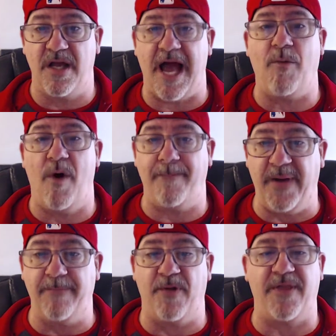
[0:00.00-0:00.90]
I want
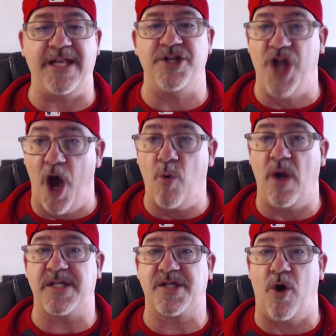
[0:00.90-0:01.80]
people that know
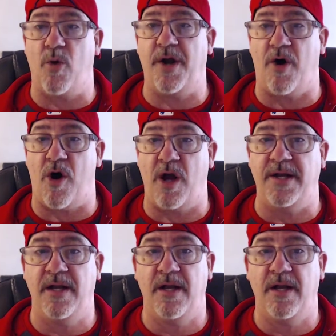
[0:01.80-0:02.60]
what's going on,